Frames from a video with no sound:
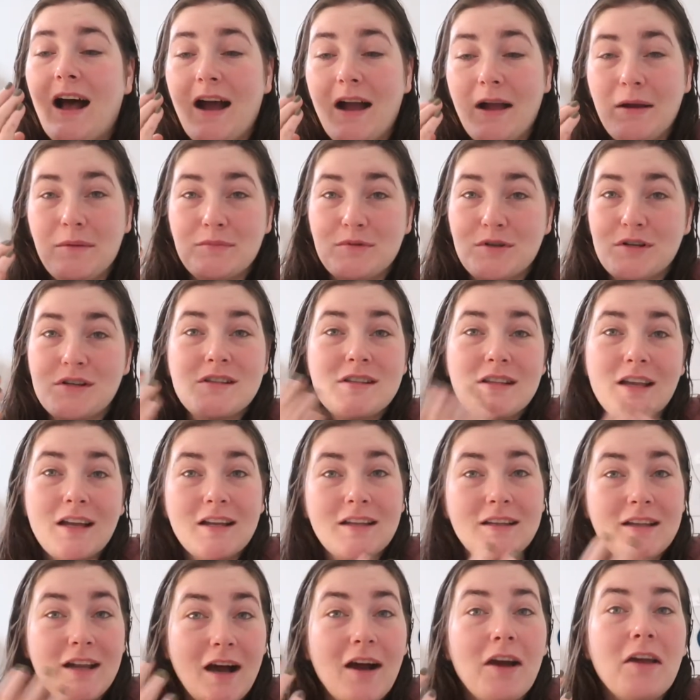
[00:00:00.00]
I'm just
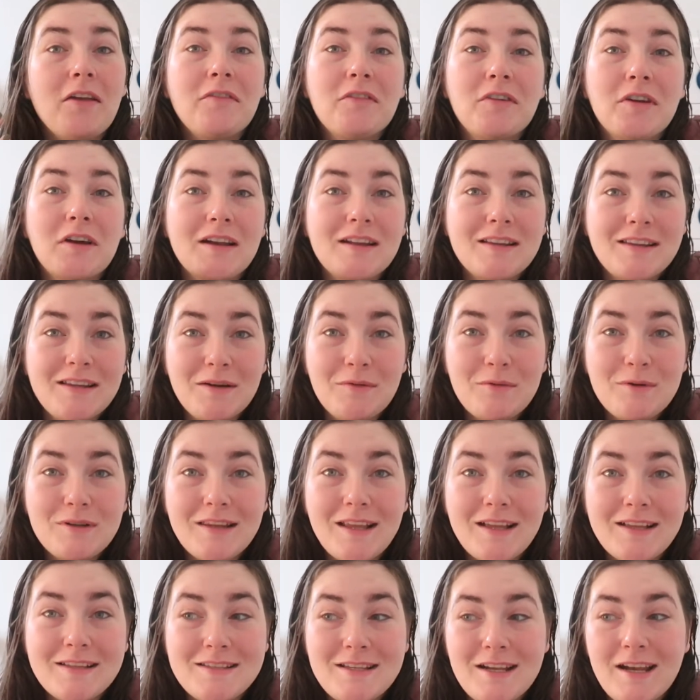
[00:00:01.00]
like not even gonna deal with
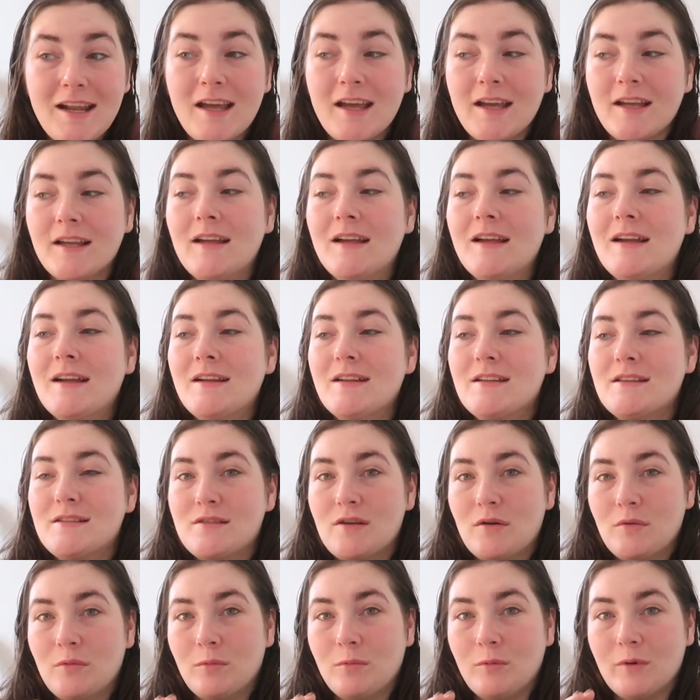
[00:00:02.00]
that today.
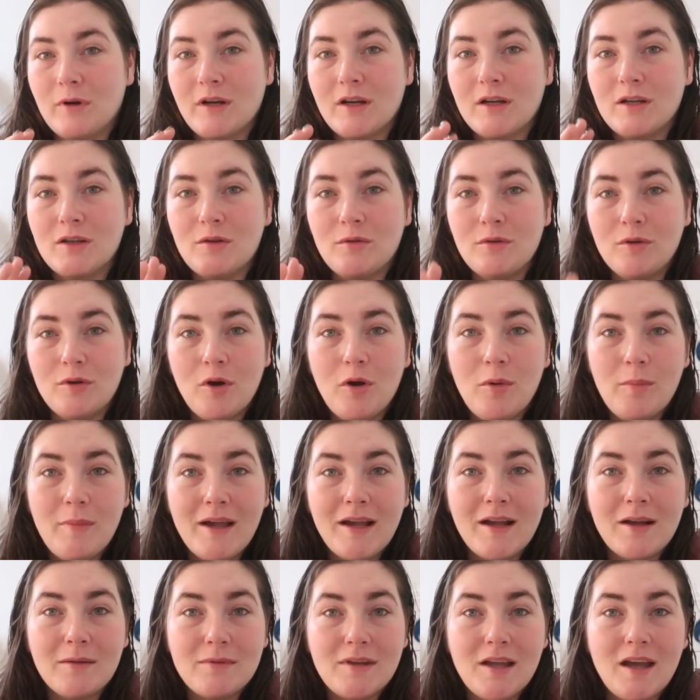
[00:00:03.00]
So we're gonna do a no
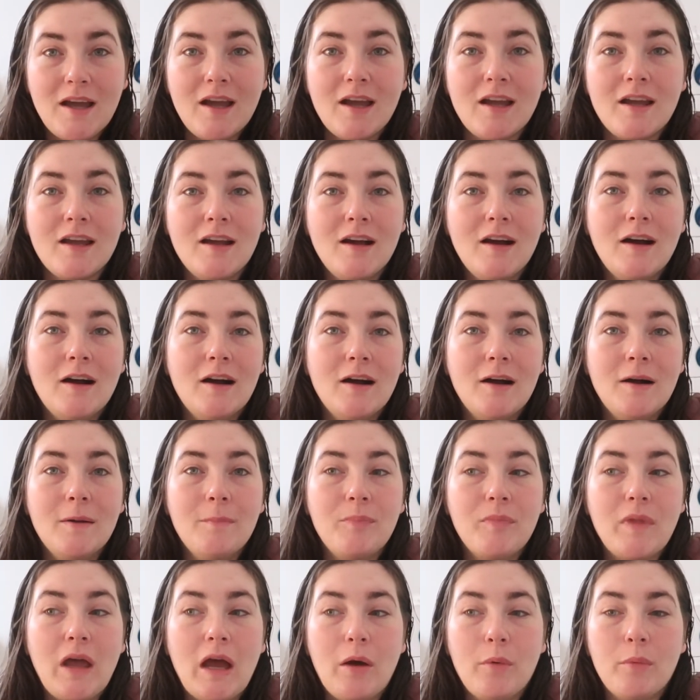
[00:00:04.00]
makeup day.
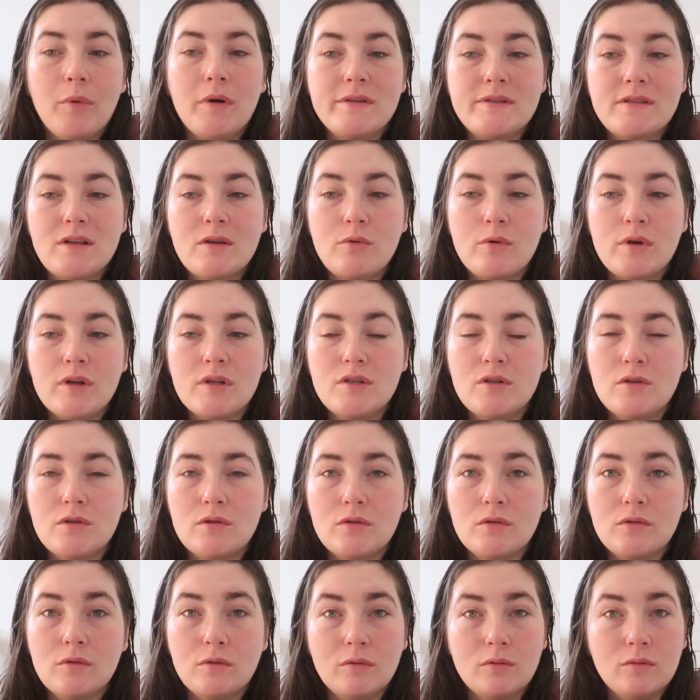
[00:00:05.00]
Um, I was going
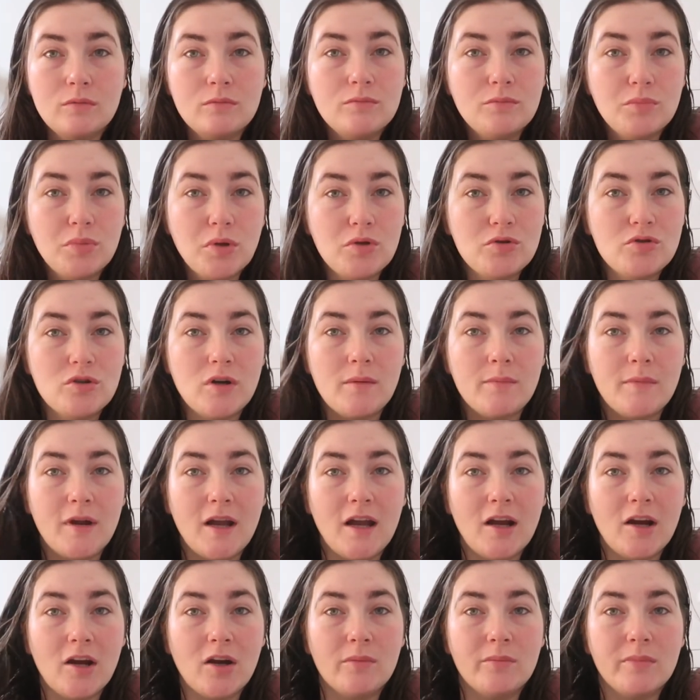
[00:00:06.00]
to blow dry my
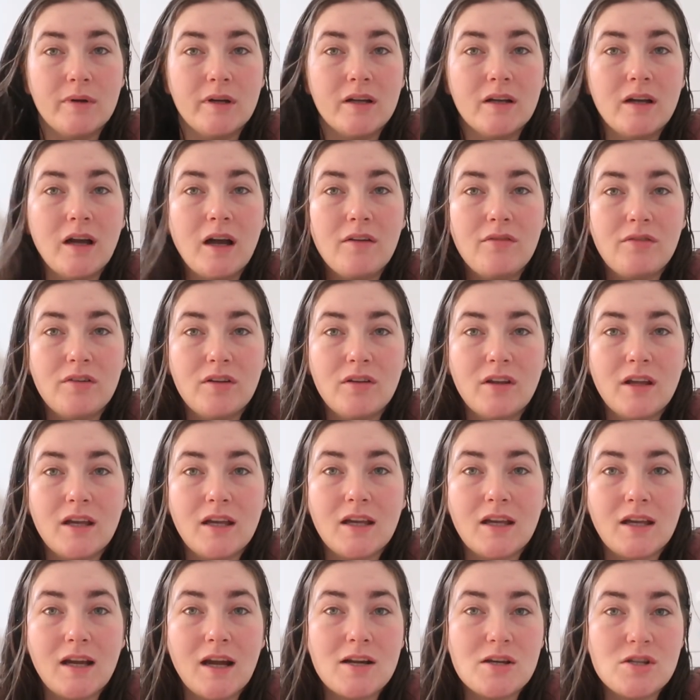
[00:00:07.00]
hair, but I feel like
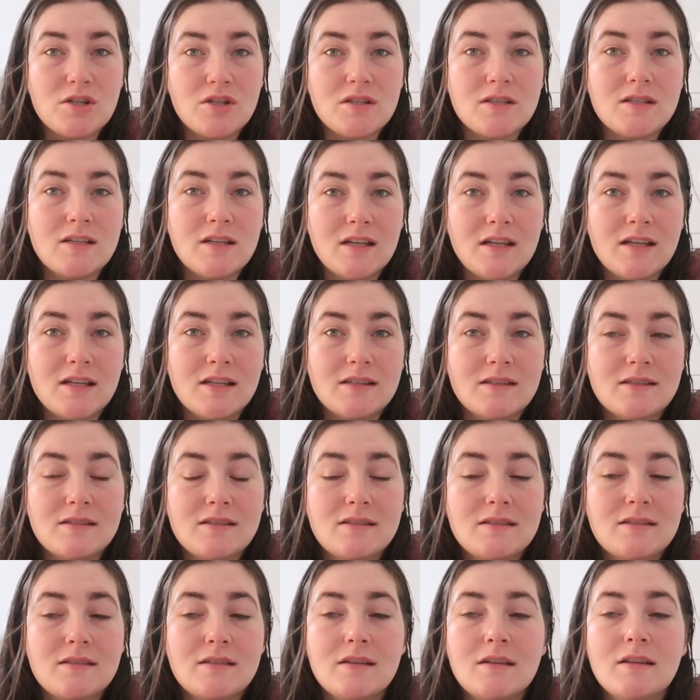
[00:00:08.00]
it kind of just
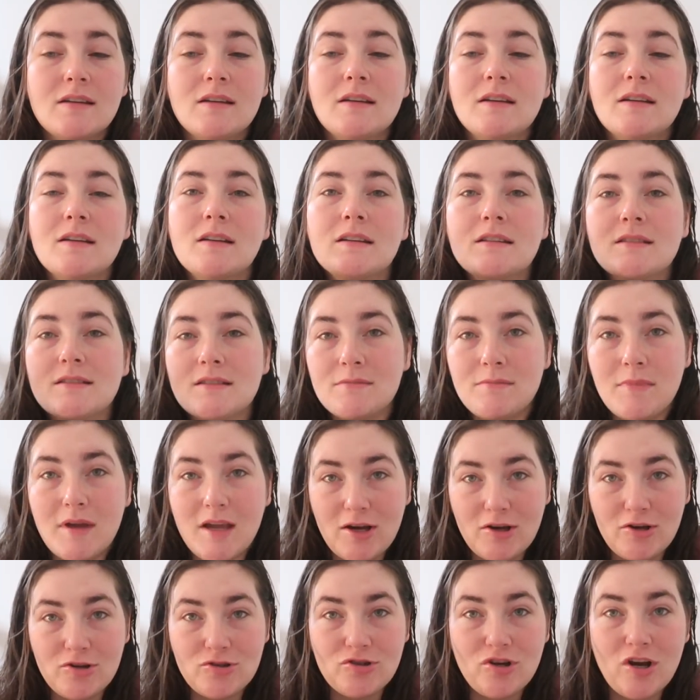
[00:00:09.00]
needs some
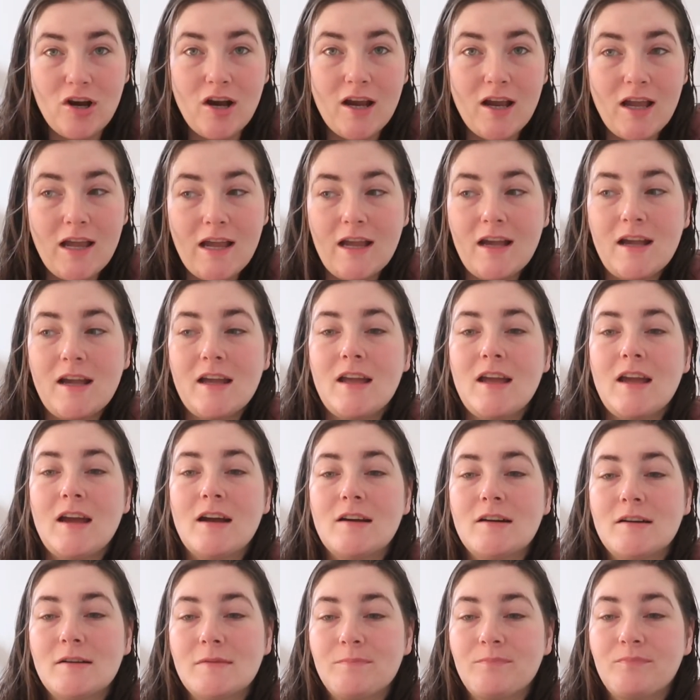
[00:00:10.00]
air drying
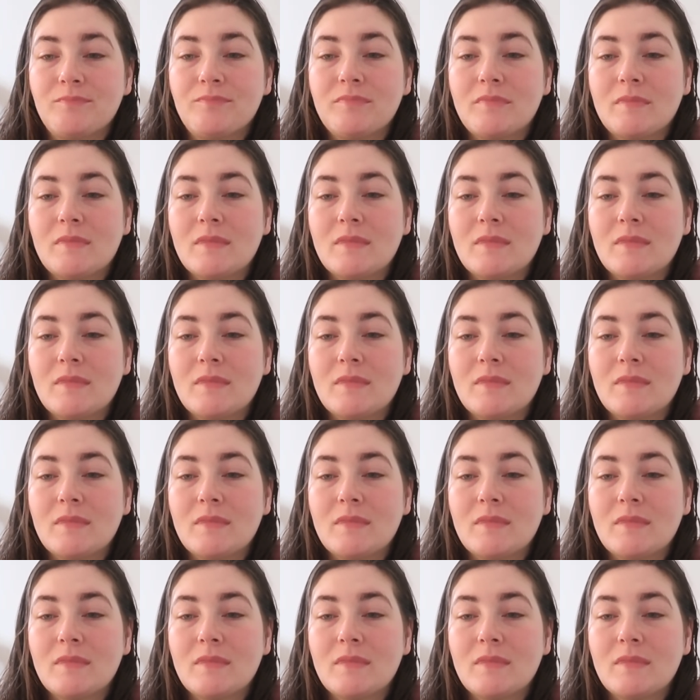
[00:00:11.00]
um,